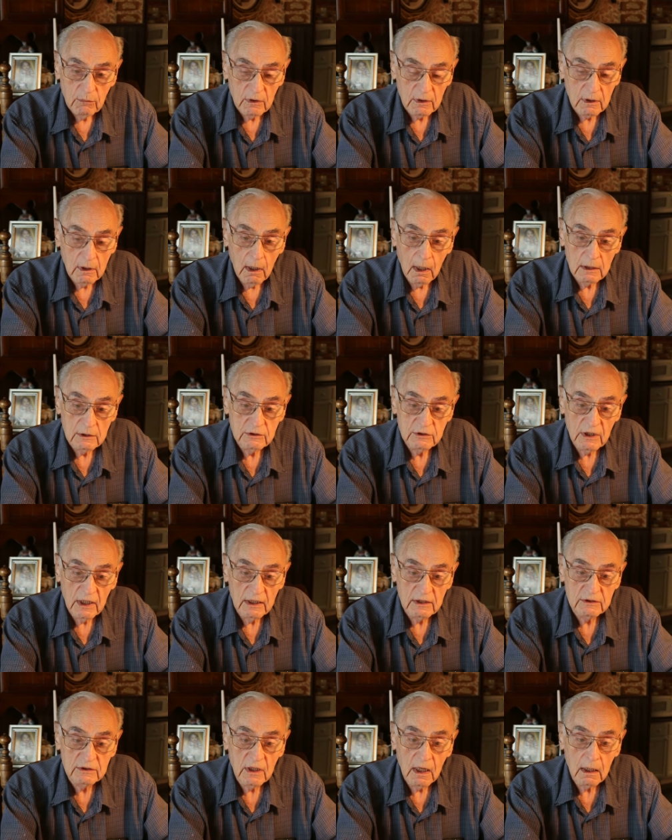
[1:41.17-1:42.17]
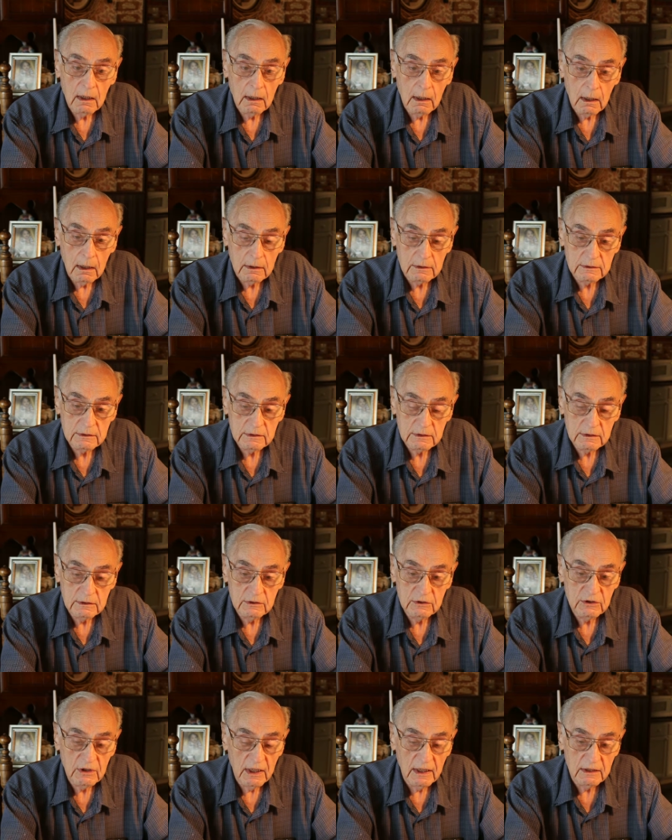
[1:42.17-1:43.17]
but God changed our hearts
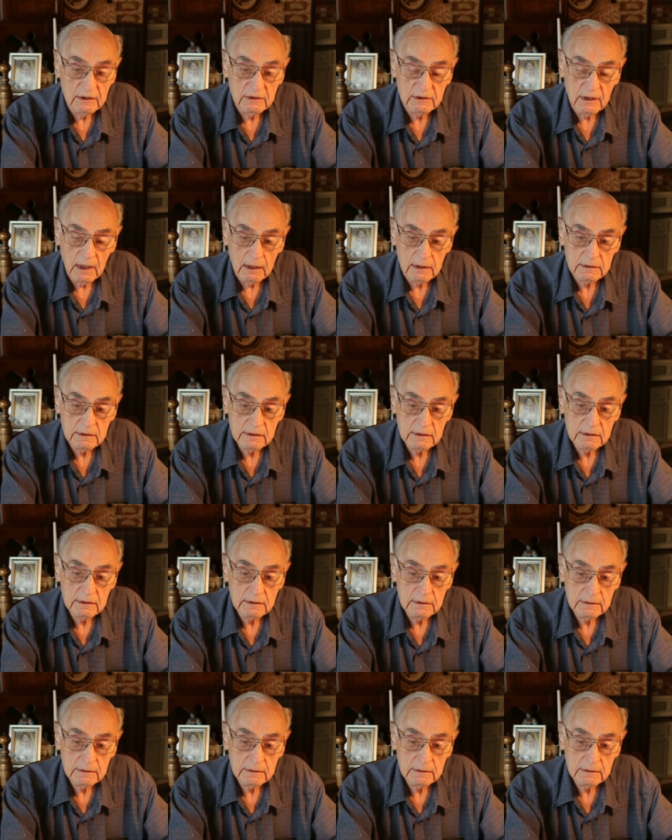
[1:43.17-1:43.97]
and changed us.